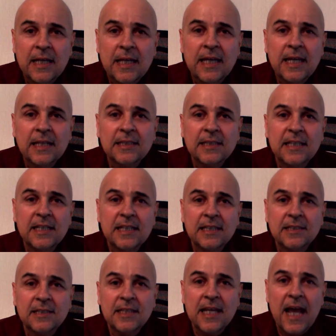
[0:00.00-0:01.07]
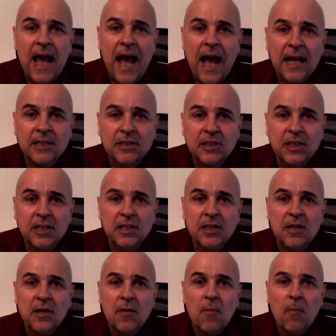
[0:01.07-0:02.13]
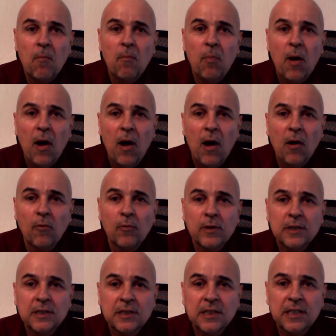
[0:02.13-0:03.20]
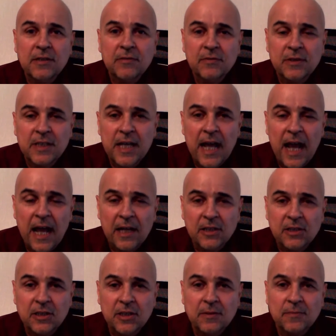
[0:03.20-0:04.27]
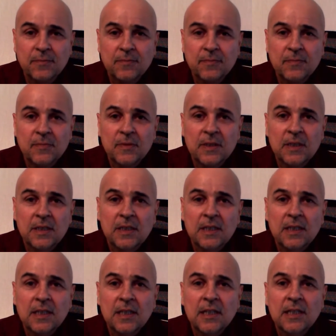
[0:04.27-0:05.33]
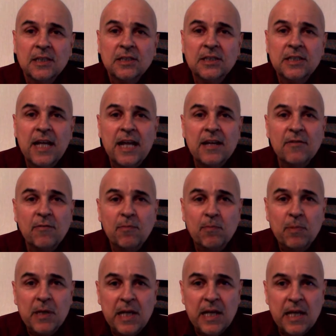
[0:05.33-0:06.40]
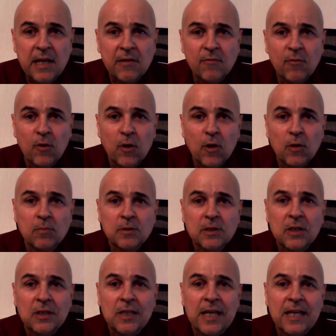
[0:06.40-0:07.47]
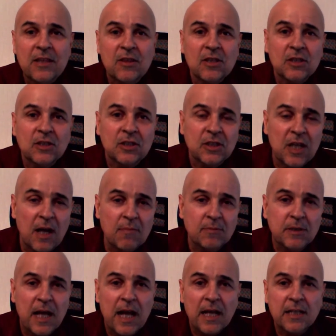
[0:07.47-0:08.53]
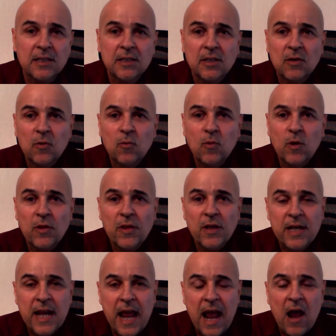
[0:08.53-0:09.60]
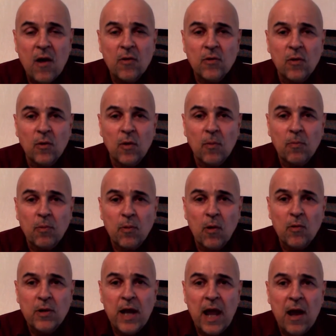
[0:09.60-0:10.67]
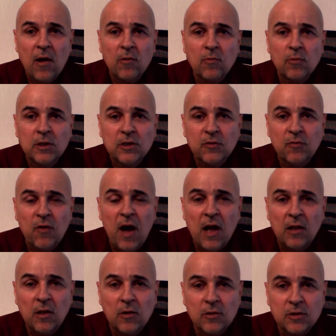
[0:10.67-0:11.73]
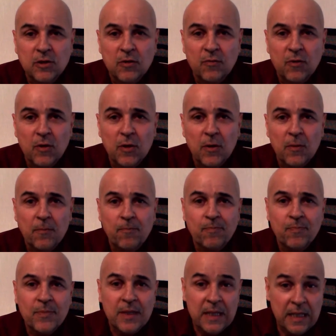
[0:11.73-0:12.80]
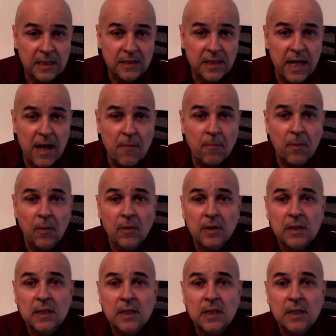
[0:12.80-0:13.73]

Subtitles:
Hit is the action, ball receives the action. State of being verbs link the subject with a noun or a pronoun which follows the verb. Example,